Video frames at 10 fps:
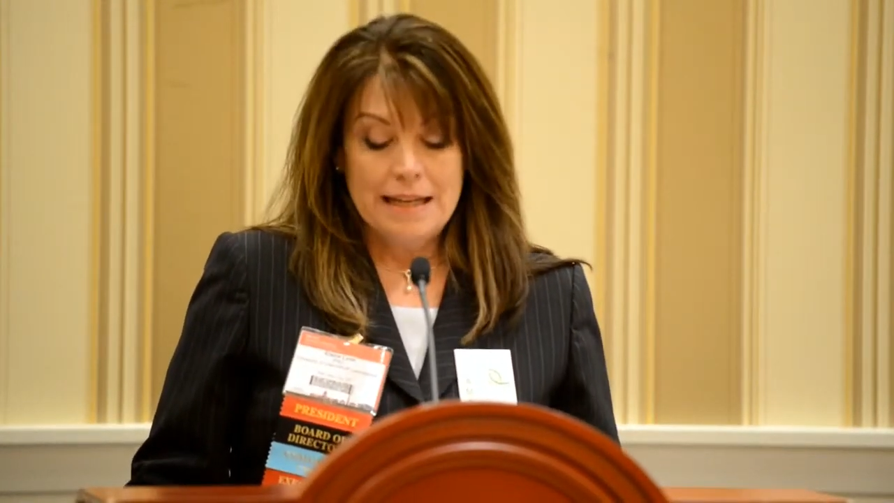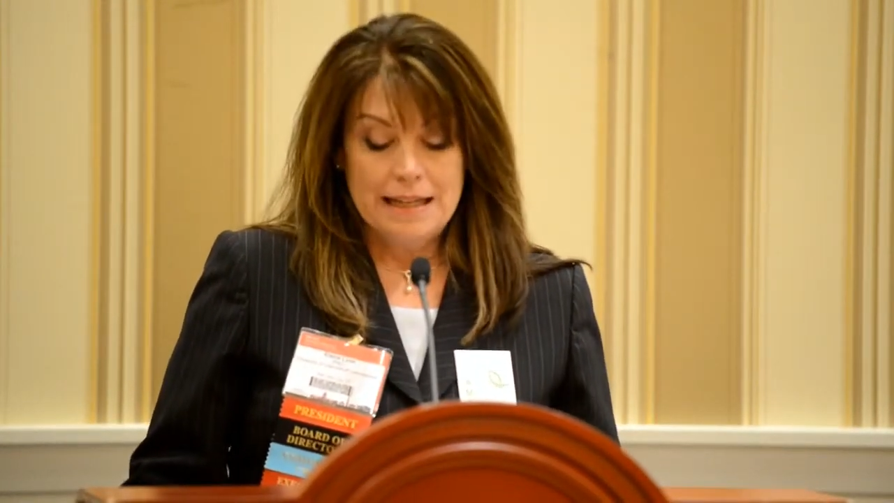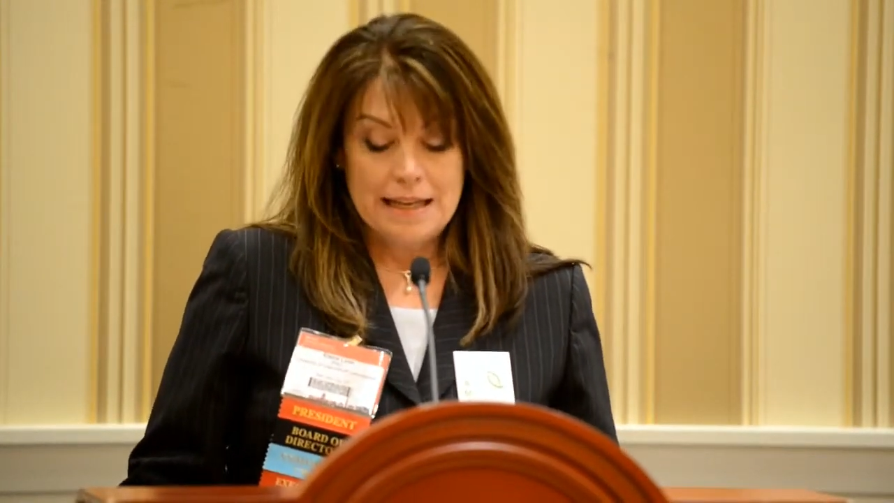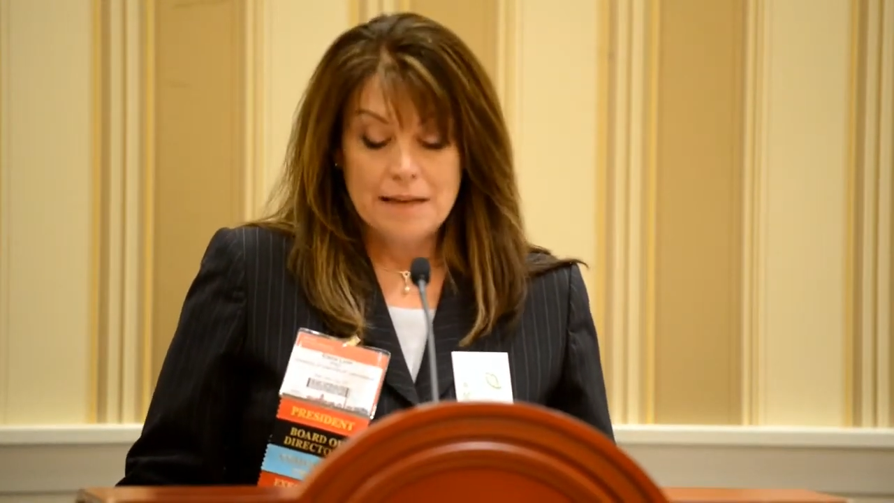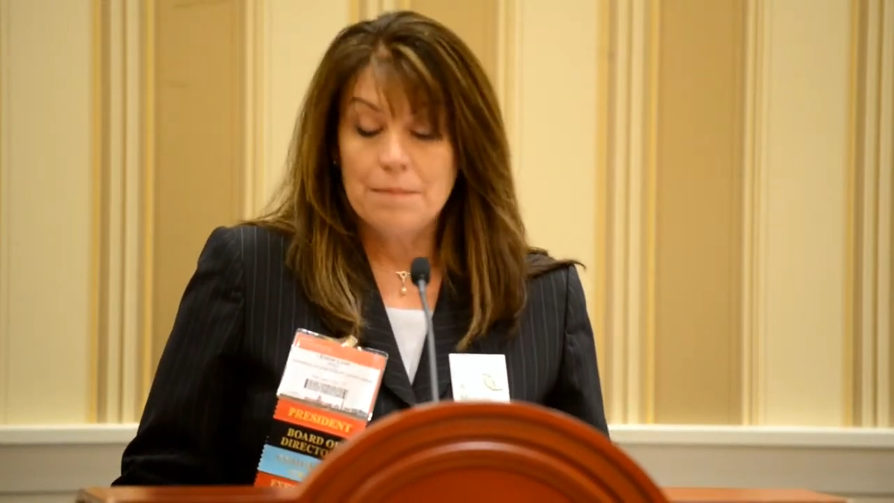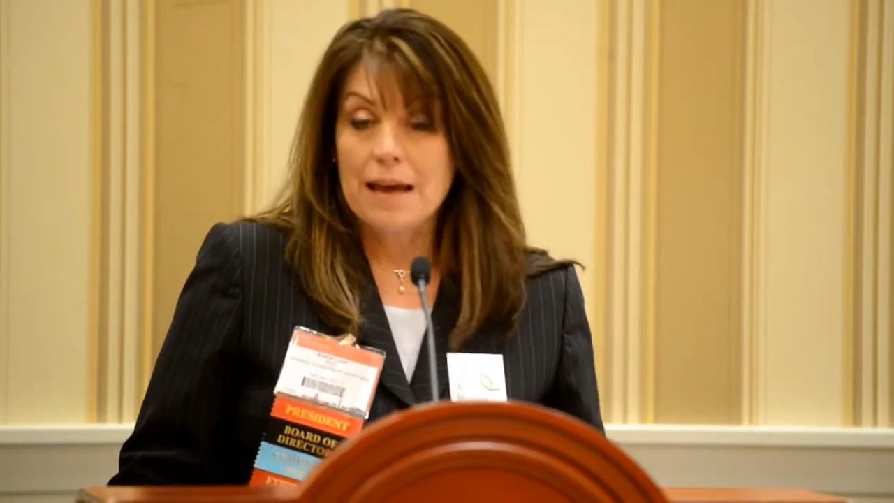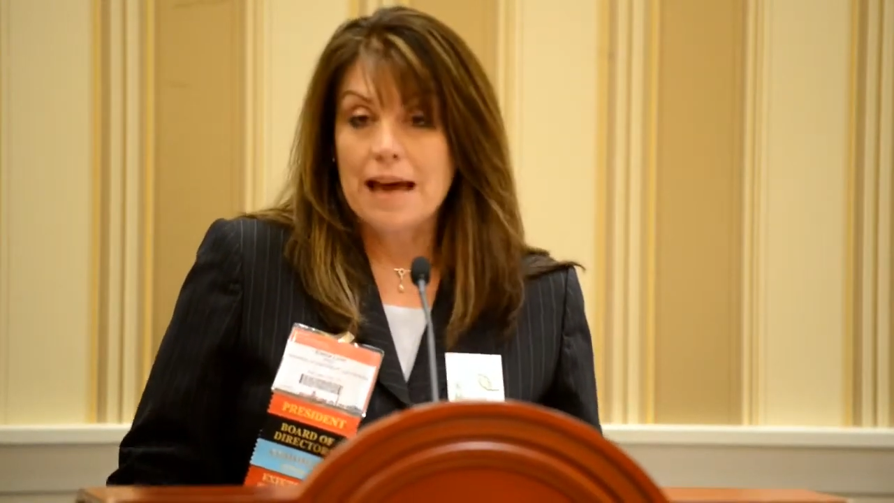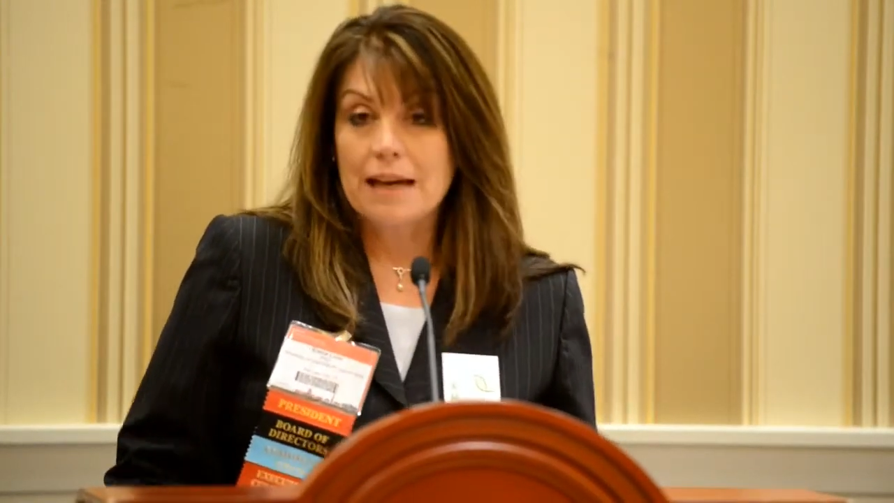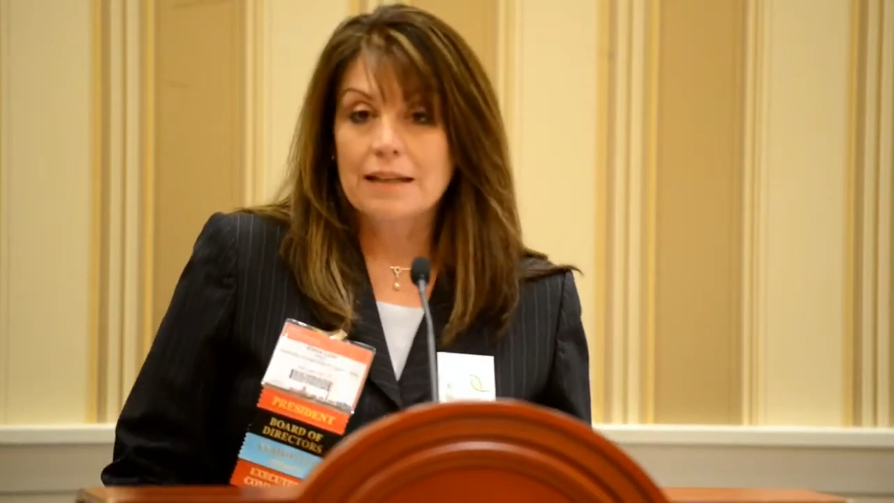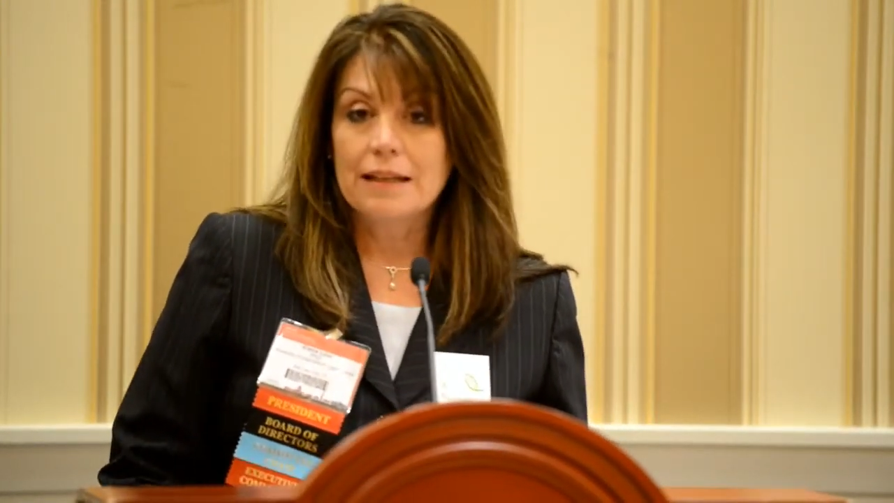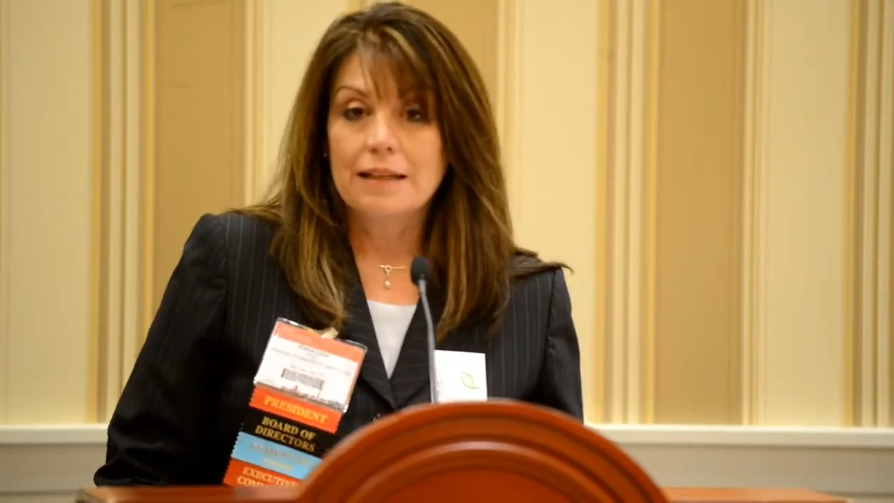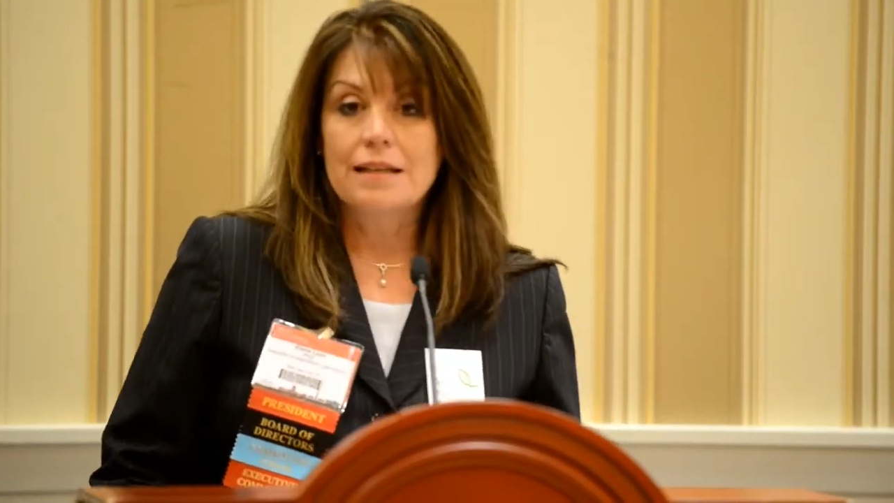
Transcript: the impact